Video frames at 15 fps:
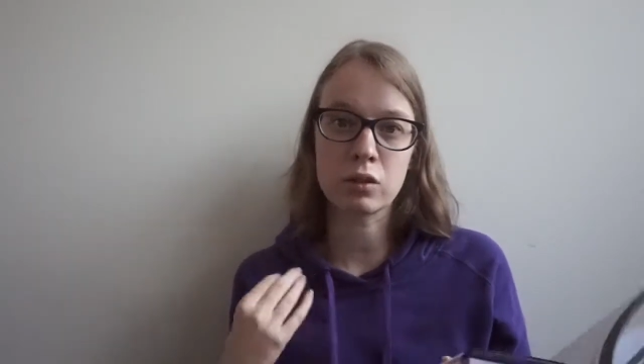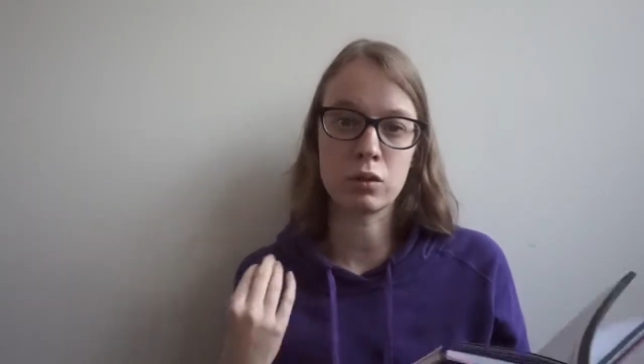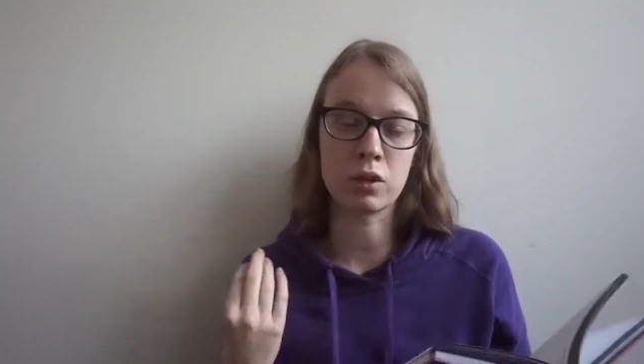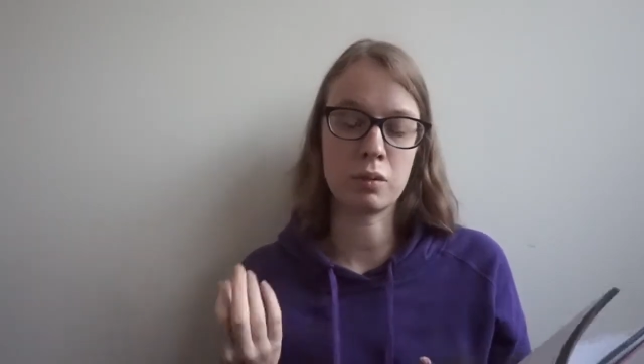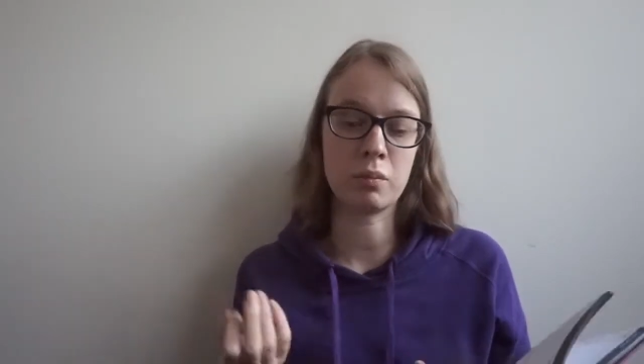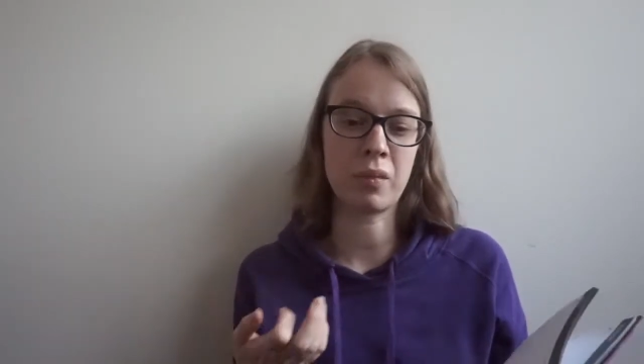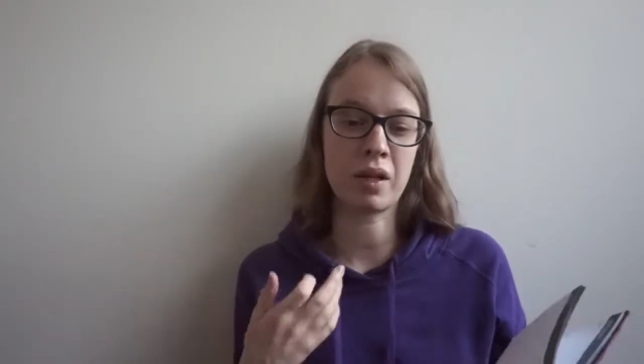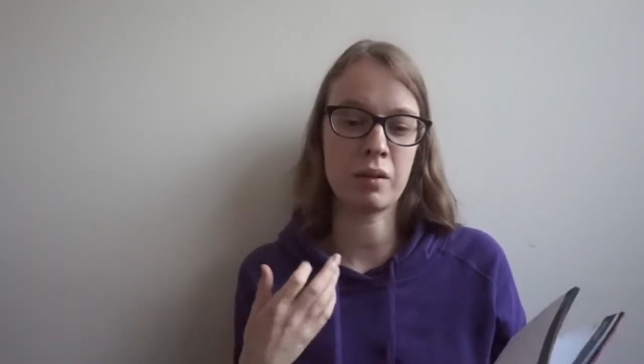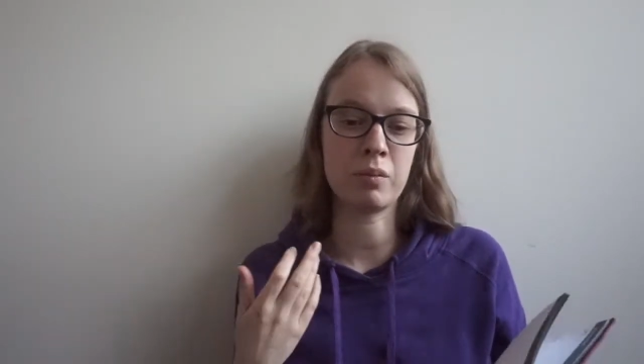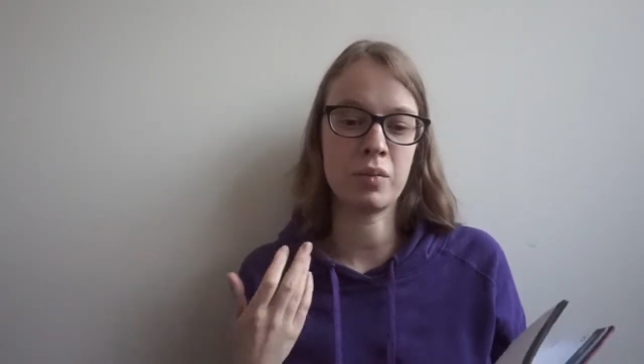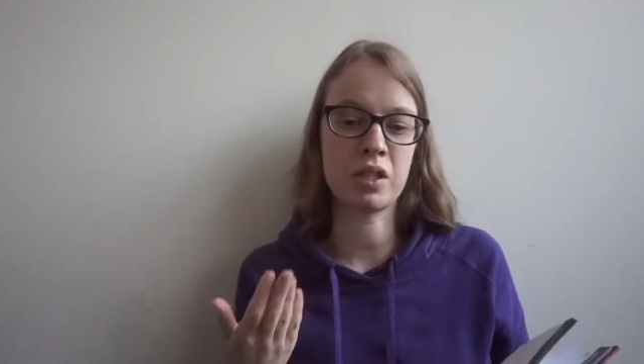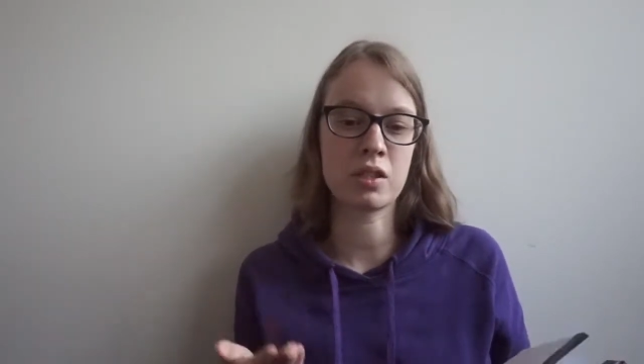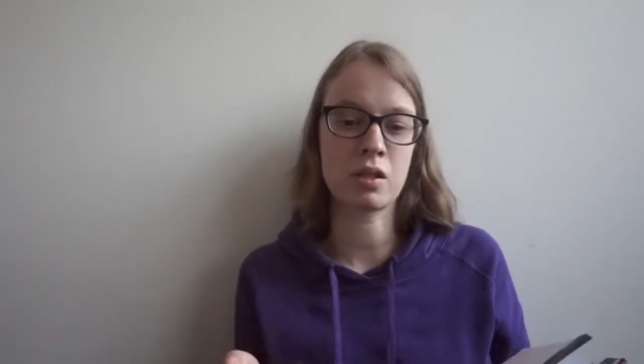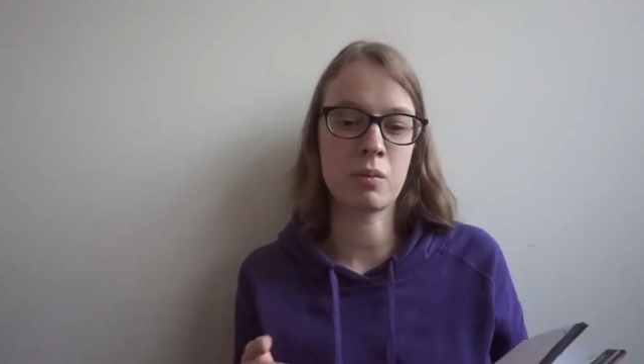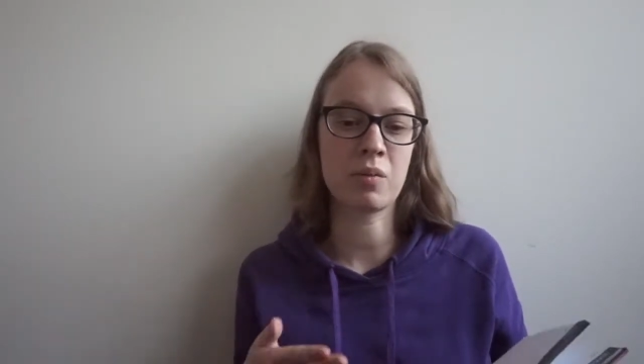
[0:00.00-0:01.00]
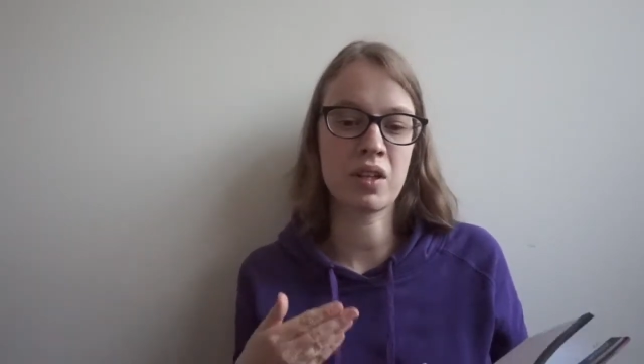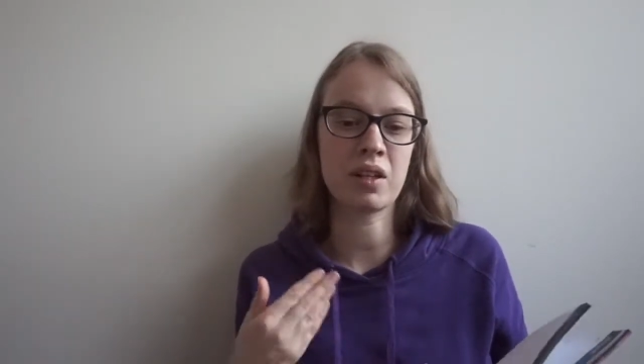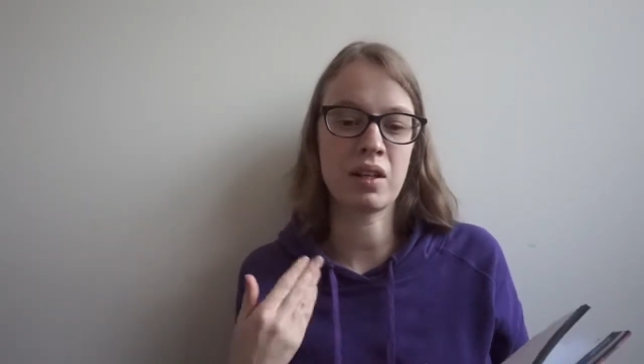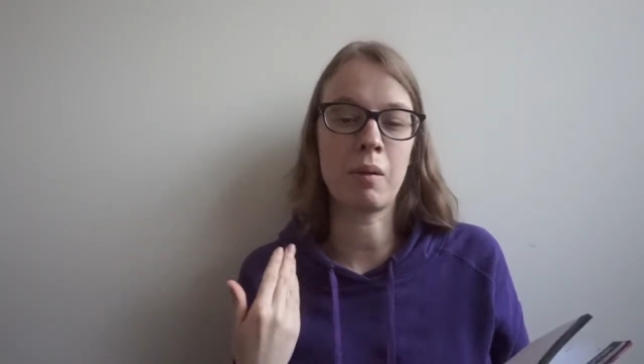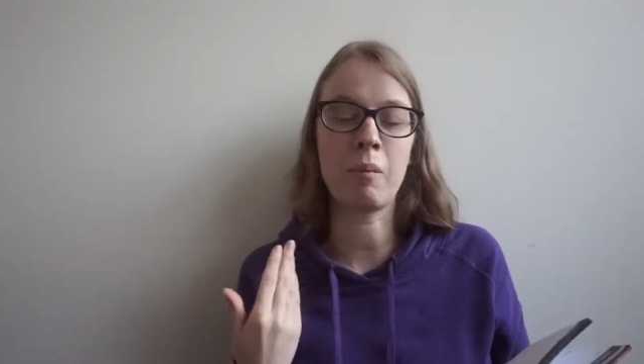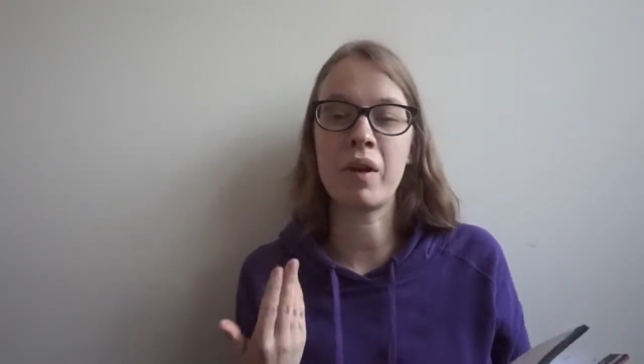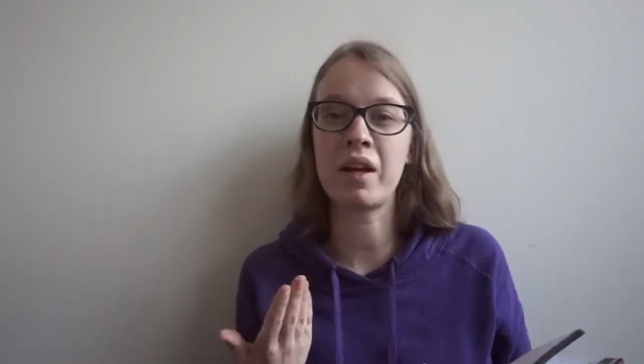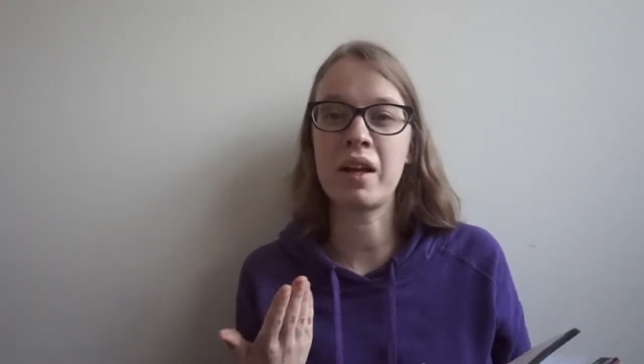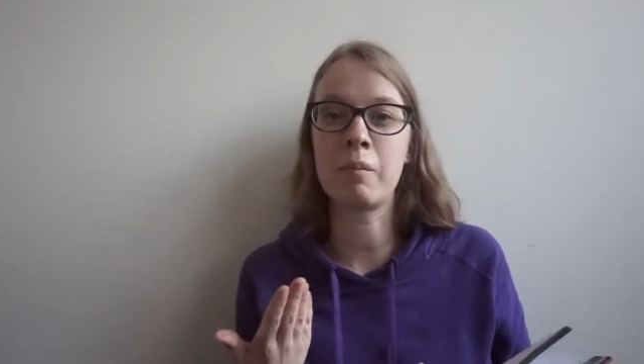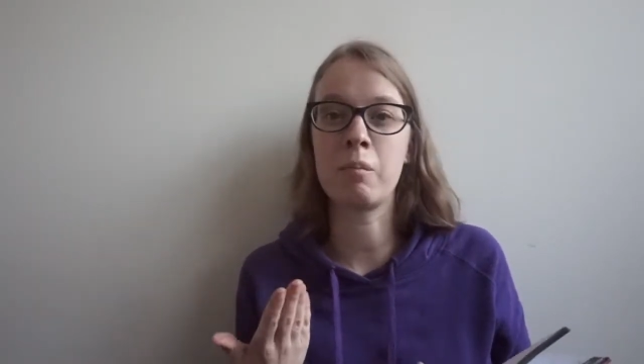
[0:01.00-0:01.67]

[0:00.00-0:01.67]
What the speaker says: or it might be something that my